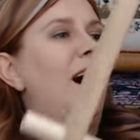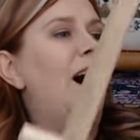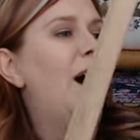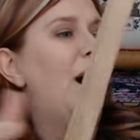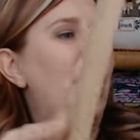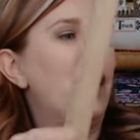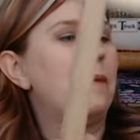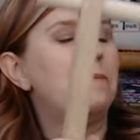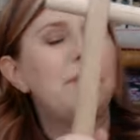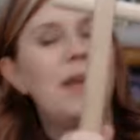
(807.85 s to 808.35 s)

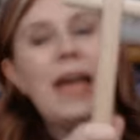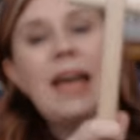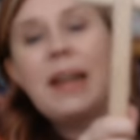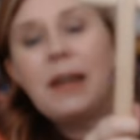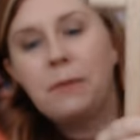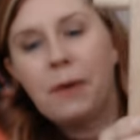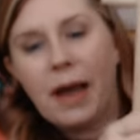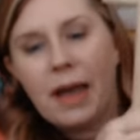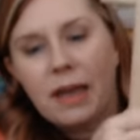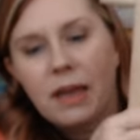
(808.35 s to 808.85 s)
Um,
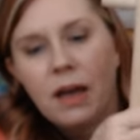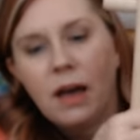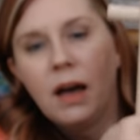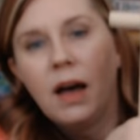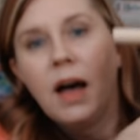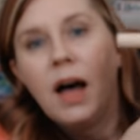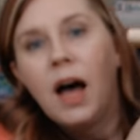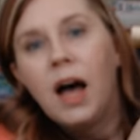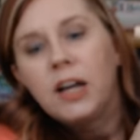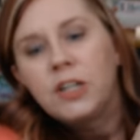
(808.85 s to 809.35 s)
anyway,
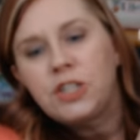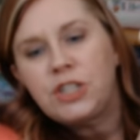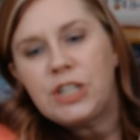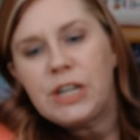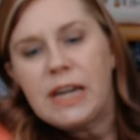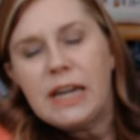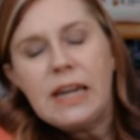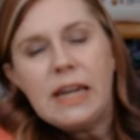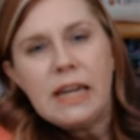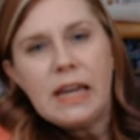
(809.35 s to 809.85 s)

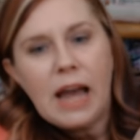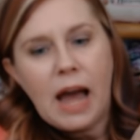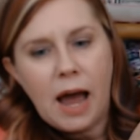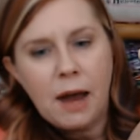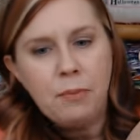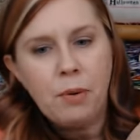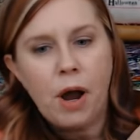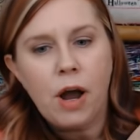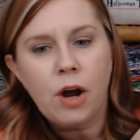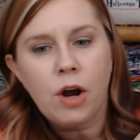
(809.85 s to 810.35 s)
she,
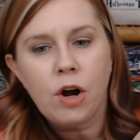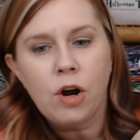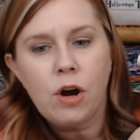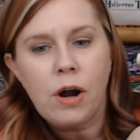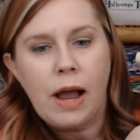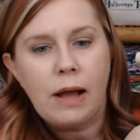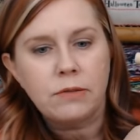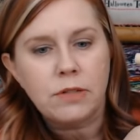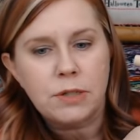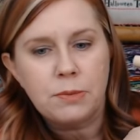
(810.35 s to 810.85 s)
I brought her
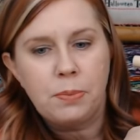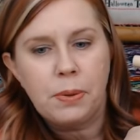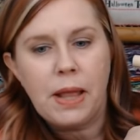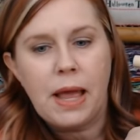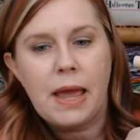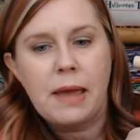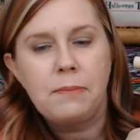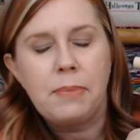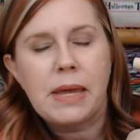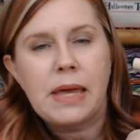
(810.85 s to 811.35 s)
out to
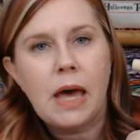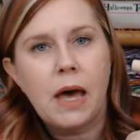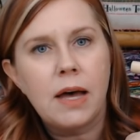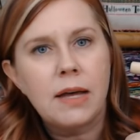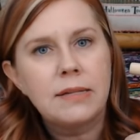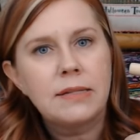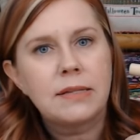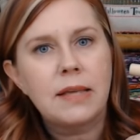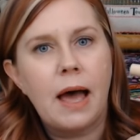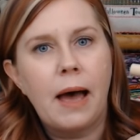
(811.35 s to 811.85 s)
play
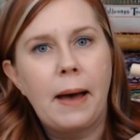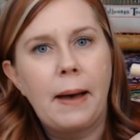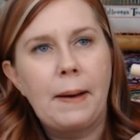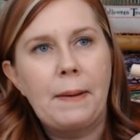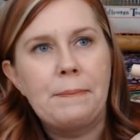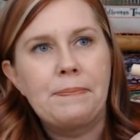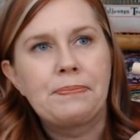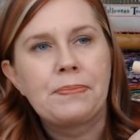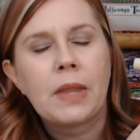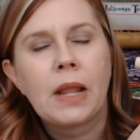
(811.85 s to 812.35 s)
because
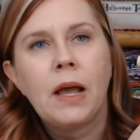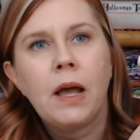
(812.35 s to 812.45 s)
um,